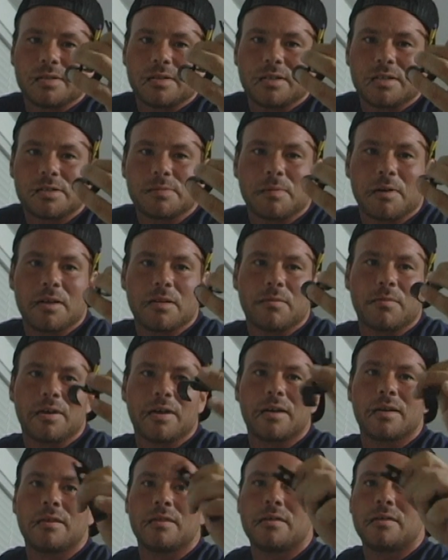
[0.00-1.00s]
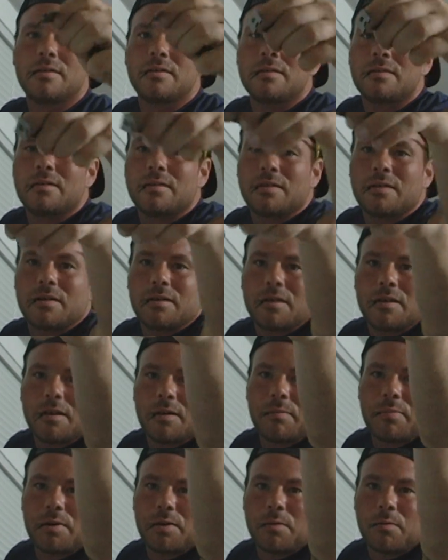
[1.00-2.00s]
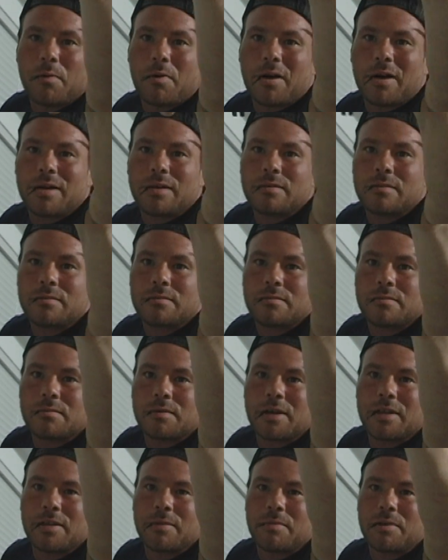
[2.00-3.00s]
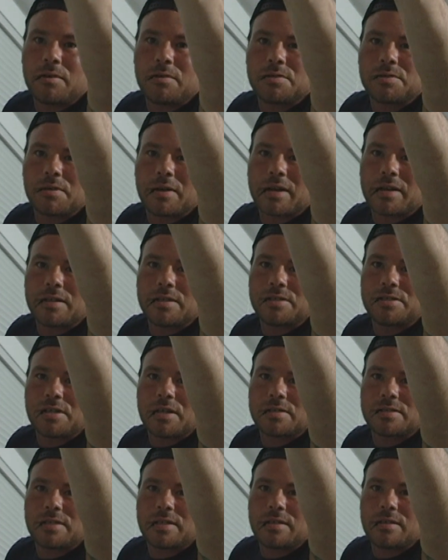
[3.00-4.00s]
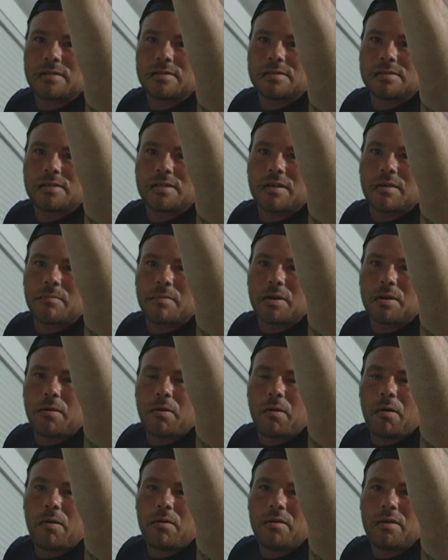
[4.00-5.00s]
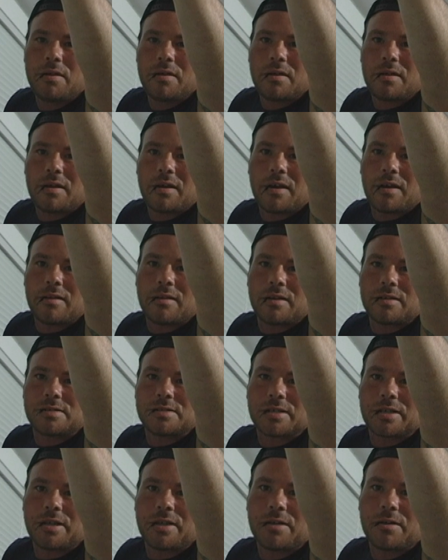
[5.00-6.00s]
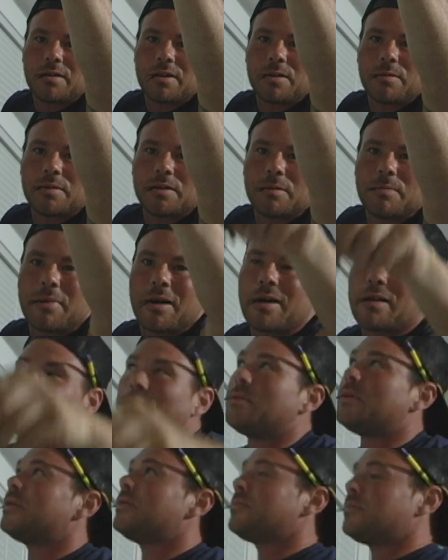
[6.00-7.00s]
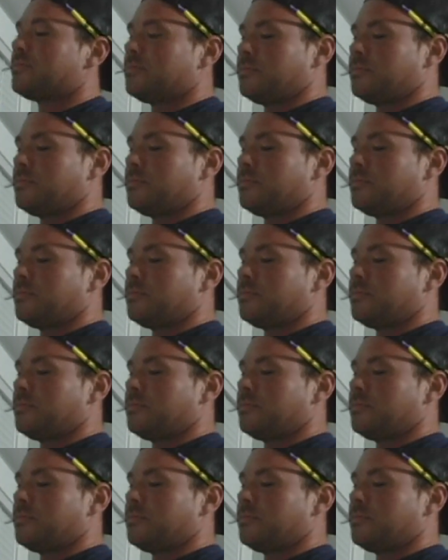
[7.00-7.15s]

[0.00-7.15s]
in this, by the way. I'm putting one right in the middle so I can adjust it to the middle hole, and then securing it with the bottom one.